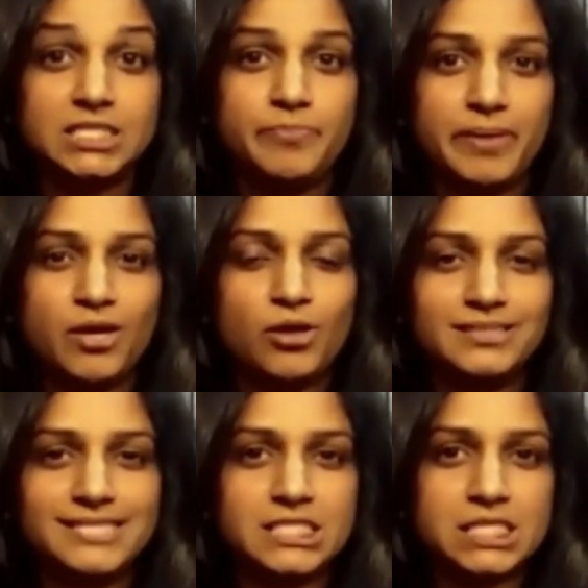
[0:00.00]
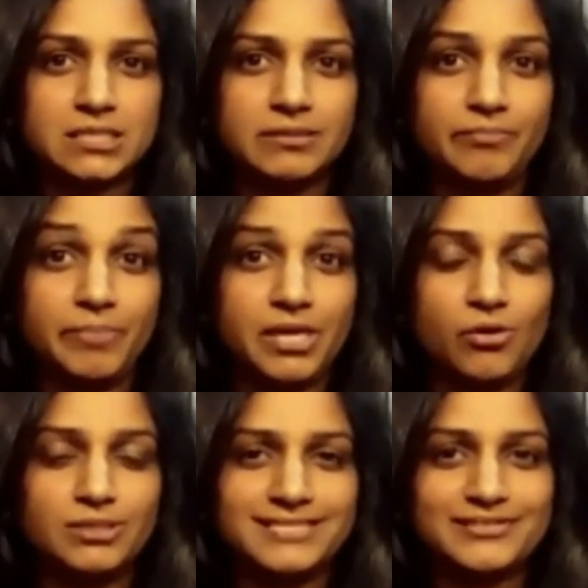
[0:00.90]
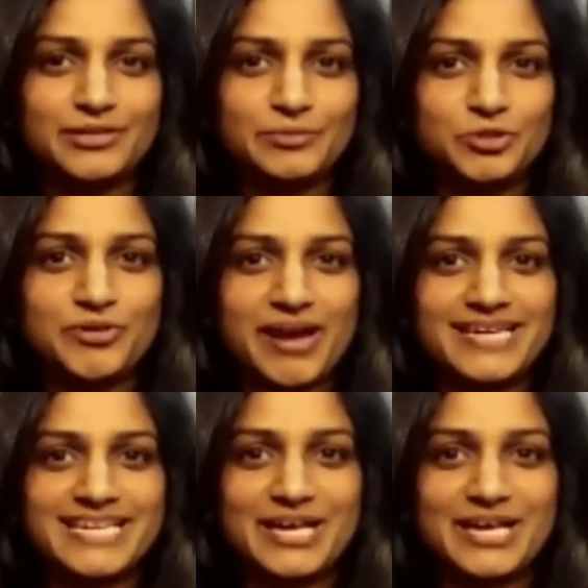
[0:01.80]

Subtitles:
beyond description right now.